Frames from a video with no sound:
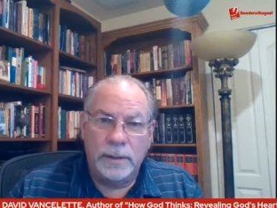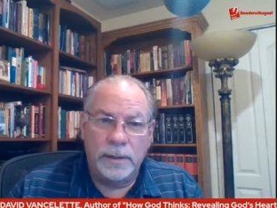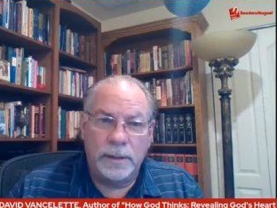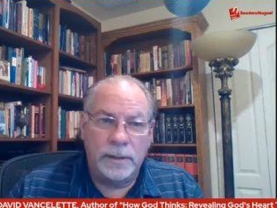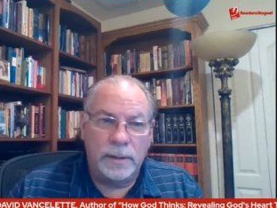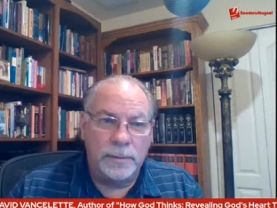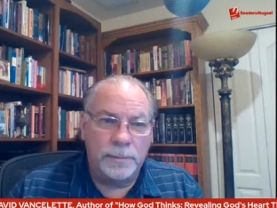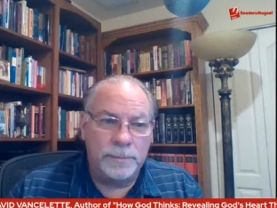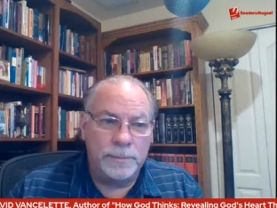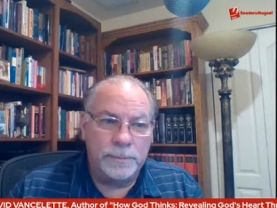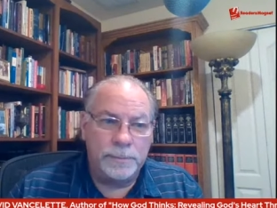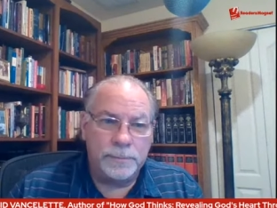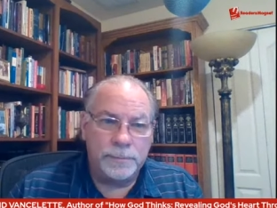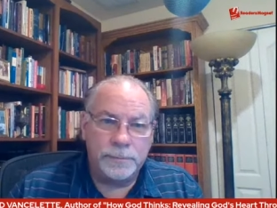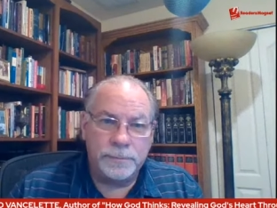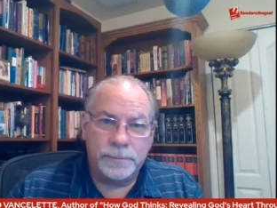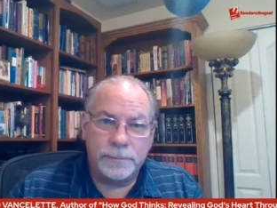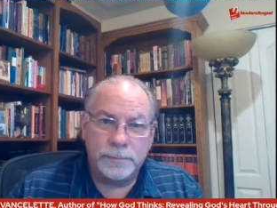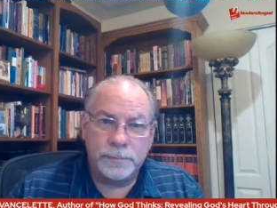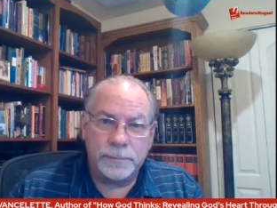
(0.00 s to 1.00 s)
Um,
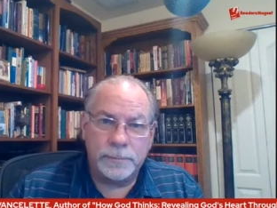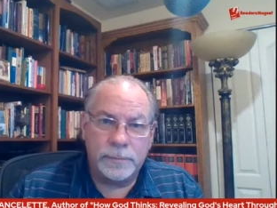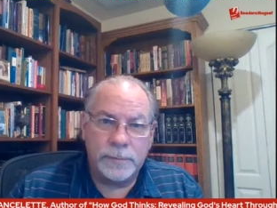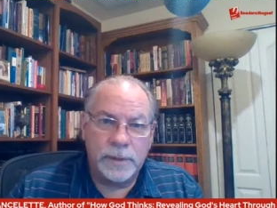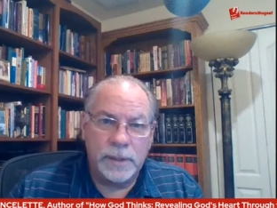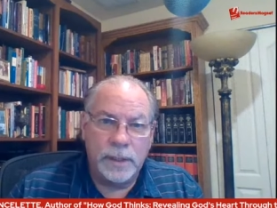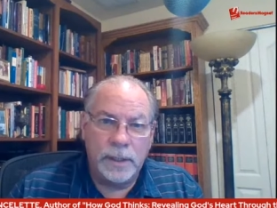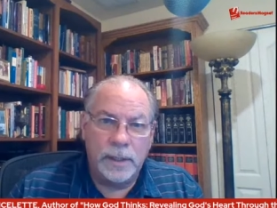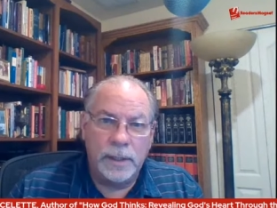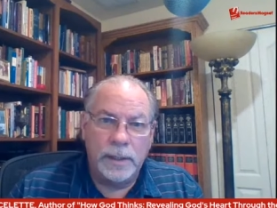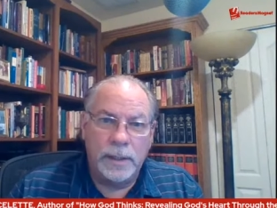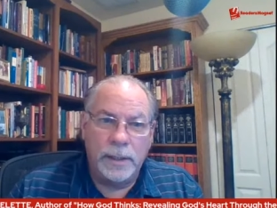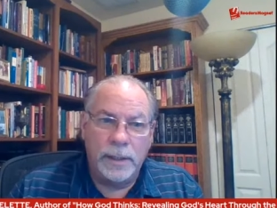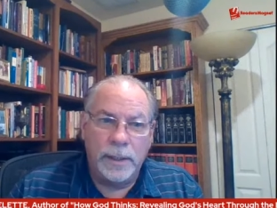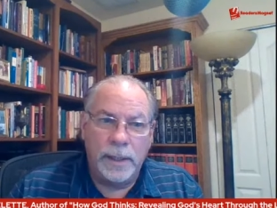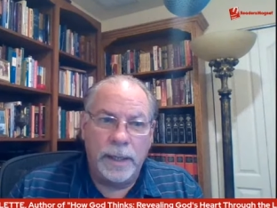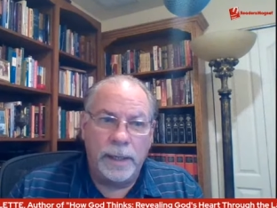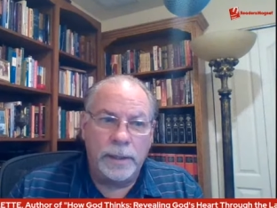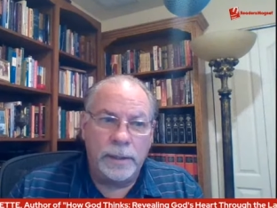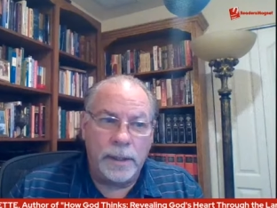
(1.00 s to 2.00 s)

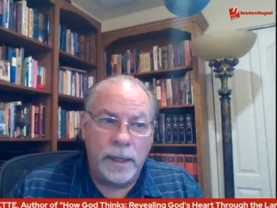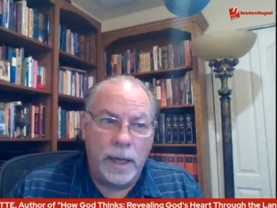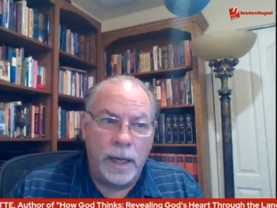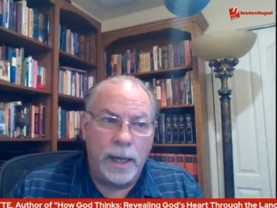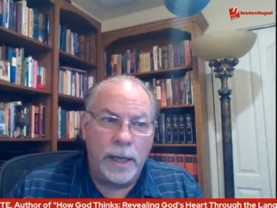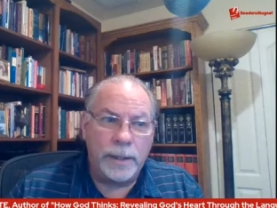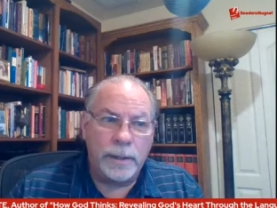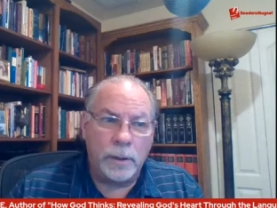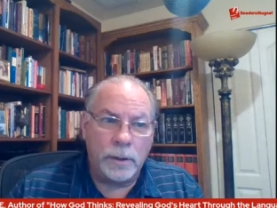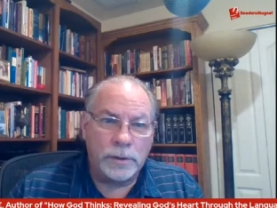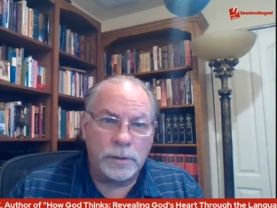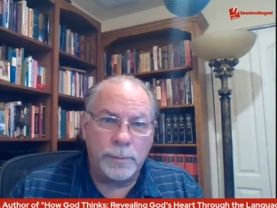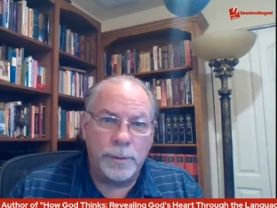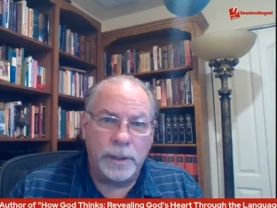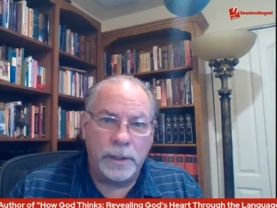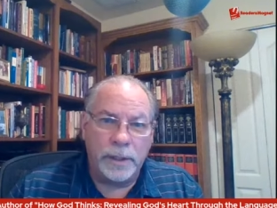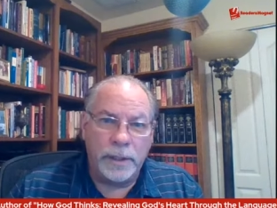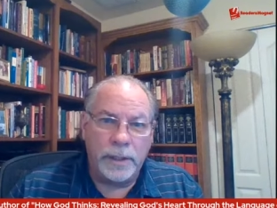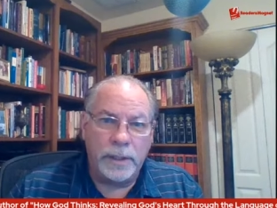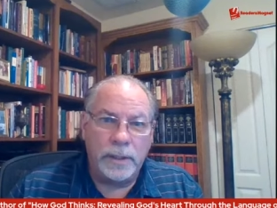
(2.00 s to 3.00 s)
and God
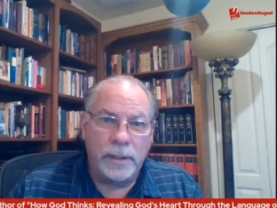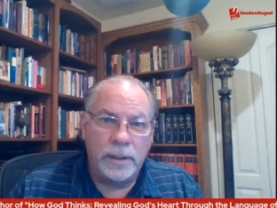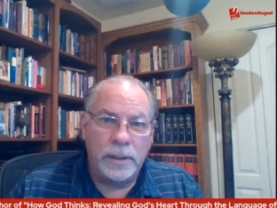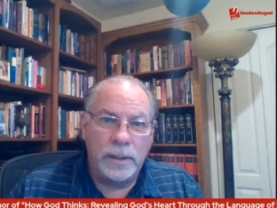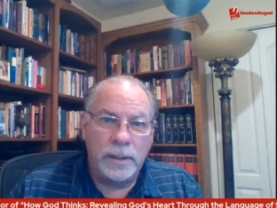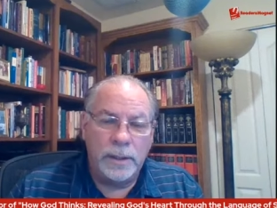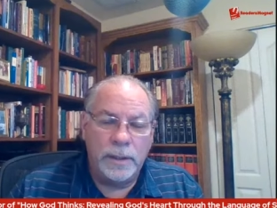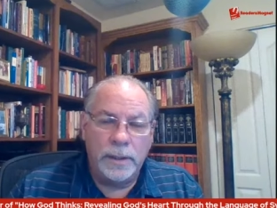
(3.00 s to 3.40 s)
ultimately